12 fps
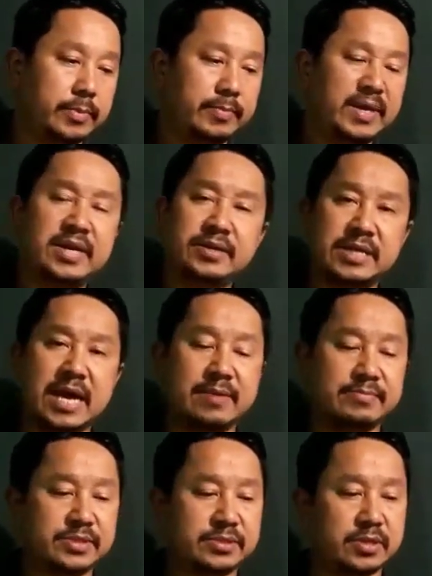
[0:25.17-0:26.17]
many
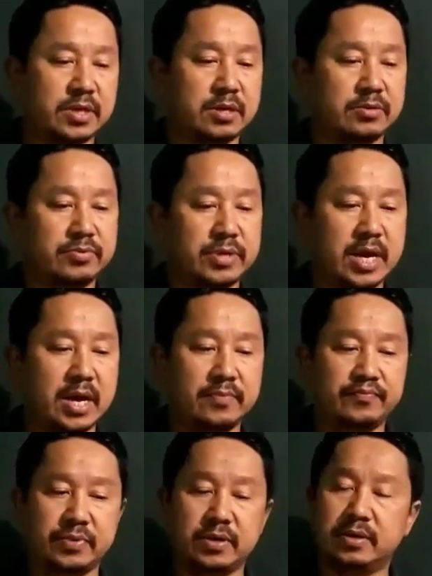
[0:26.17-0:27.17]
times we have
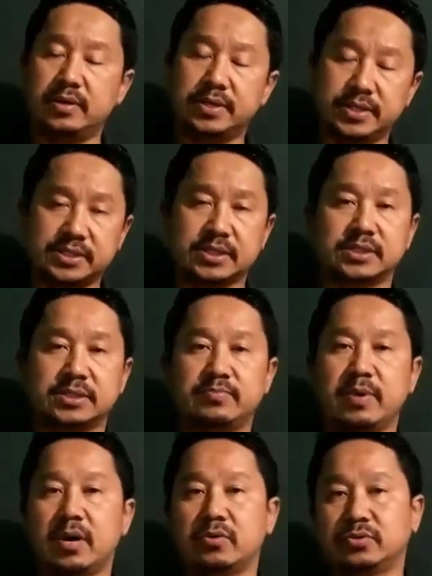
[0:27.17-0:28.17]
discussed
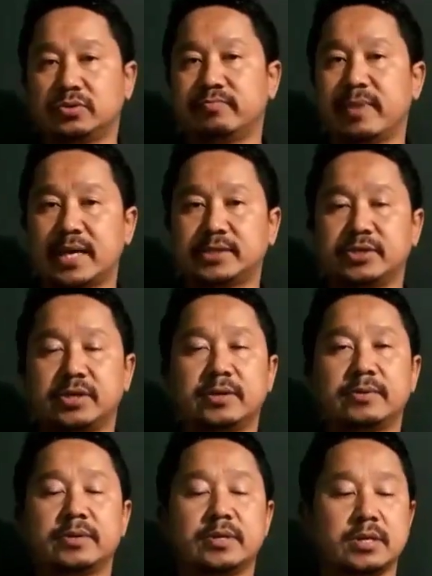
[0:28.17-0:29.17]
about matter.
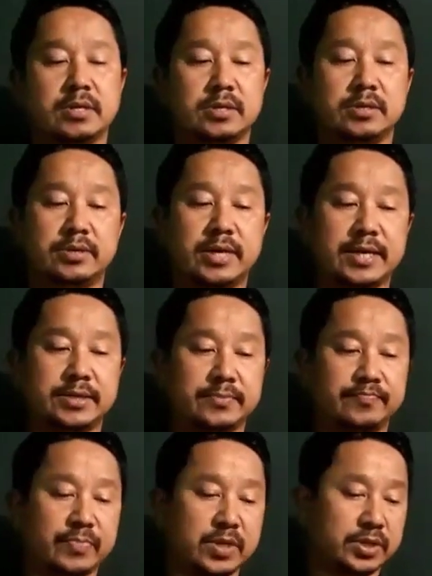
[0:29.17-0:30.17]
All right.
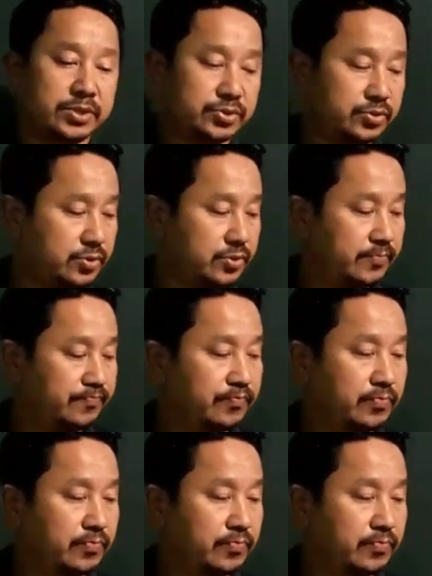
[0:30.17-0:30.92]
So